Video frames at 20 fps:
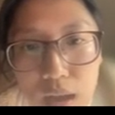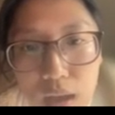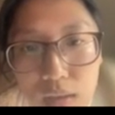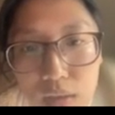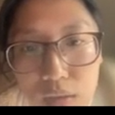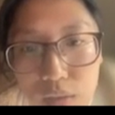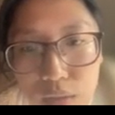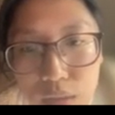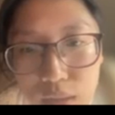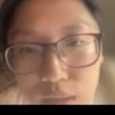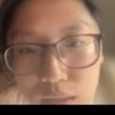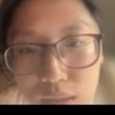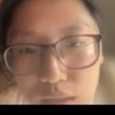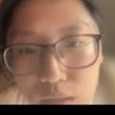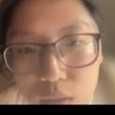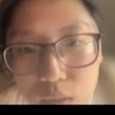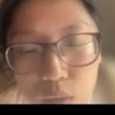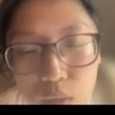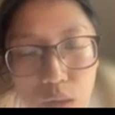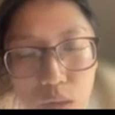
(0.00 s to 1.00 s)

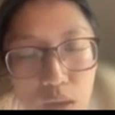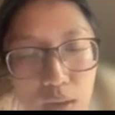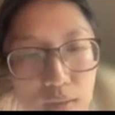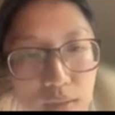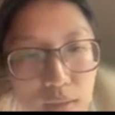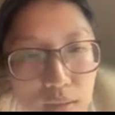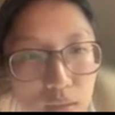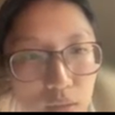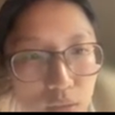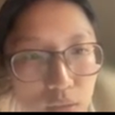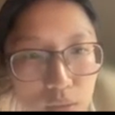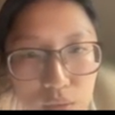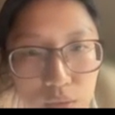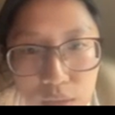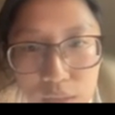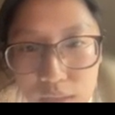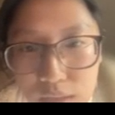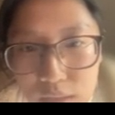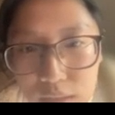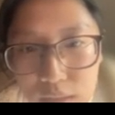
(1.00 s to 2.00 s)
annotated or
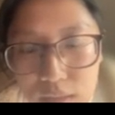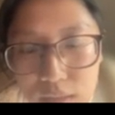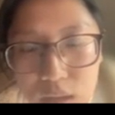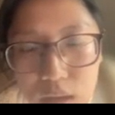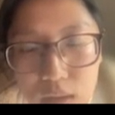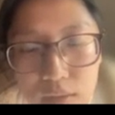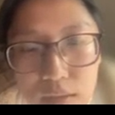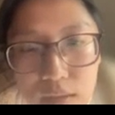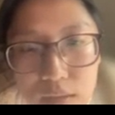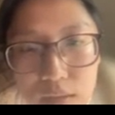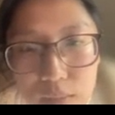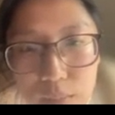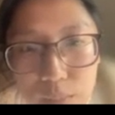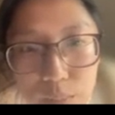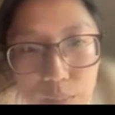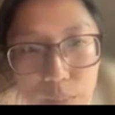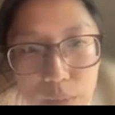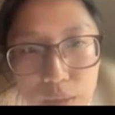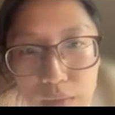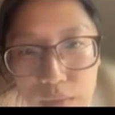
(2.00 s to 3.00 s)
unannotated on this
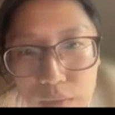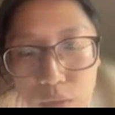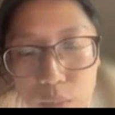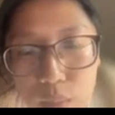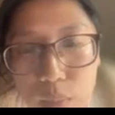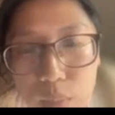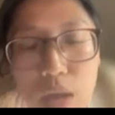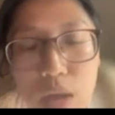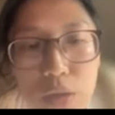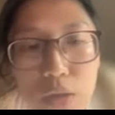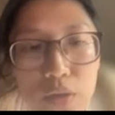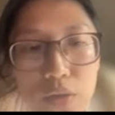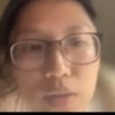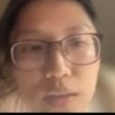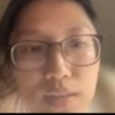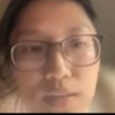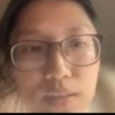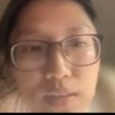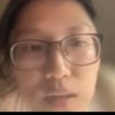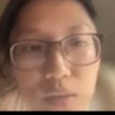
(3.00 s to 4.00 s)
platform. You
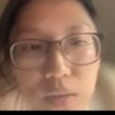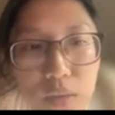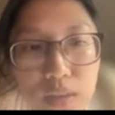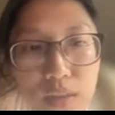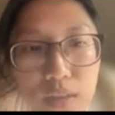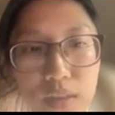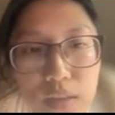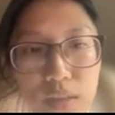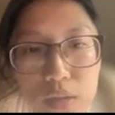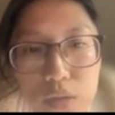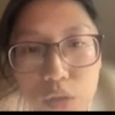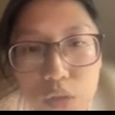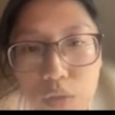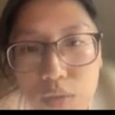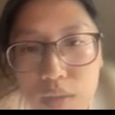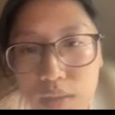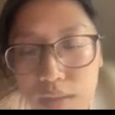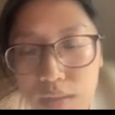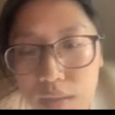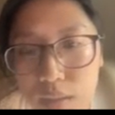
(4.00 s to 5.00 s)
can directly choose
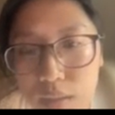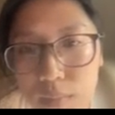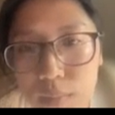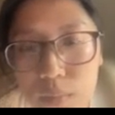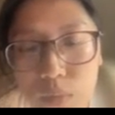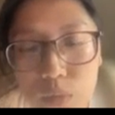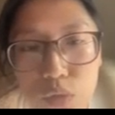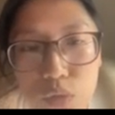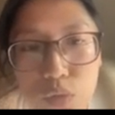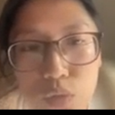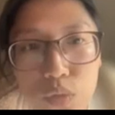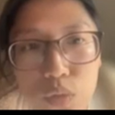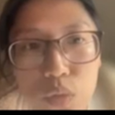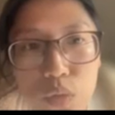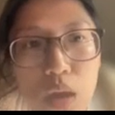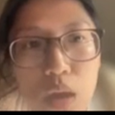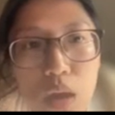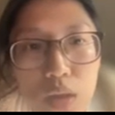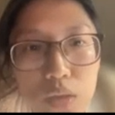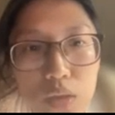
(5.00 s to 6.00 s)
them to
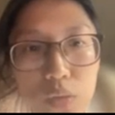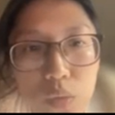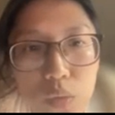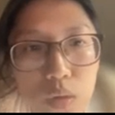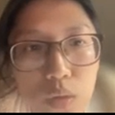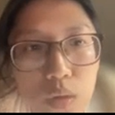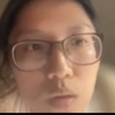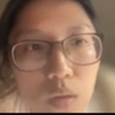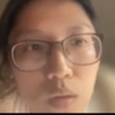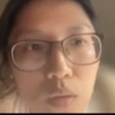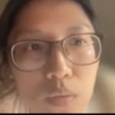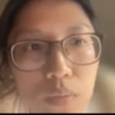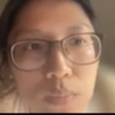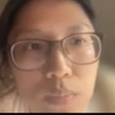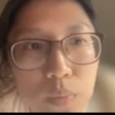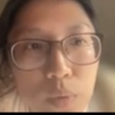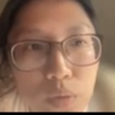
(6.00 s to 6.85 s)
your own